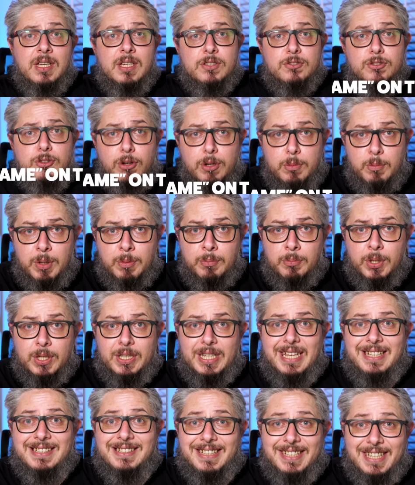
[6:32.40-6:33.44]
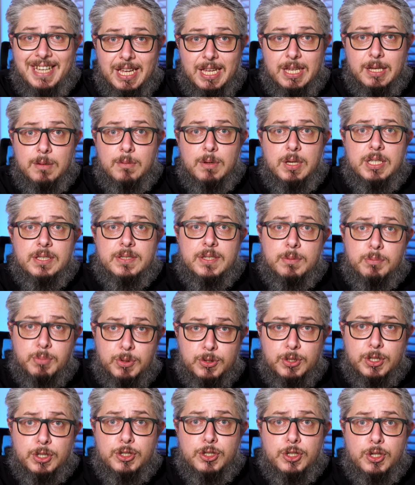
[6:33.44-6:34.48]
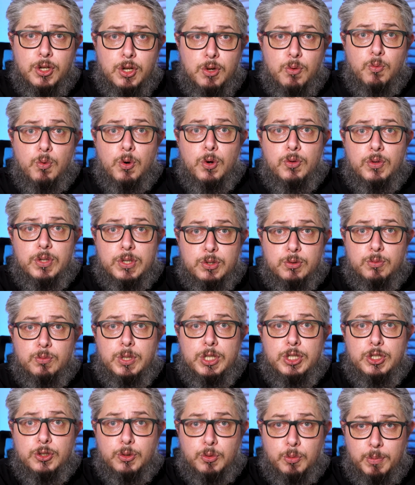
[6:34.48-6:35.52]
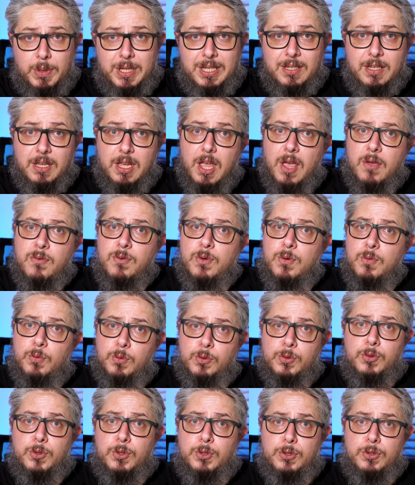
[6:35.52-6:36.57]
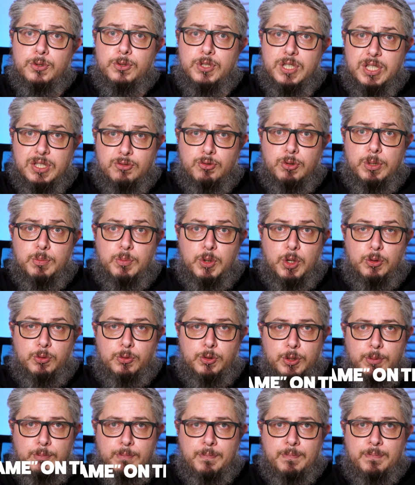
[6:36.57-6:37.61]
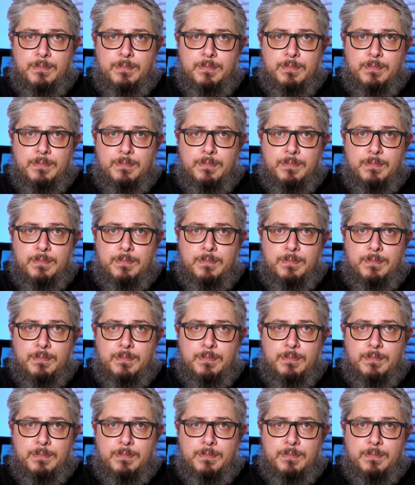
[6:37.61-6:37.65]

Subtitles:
So remember that Game is the position you want the switch to be if you want to use this remote.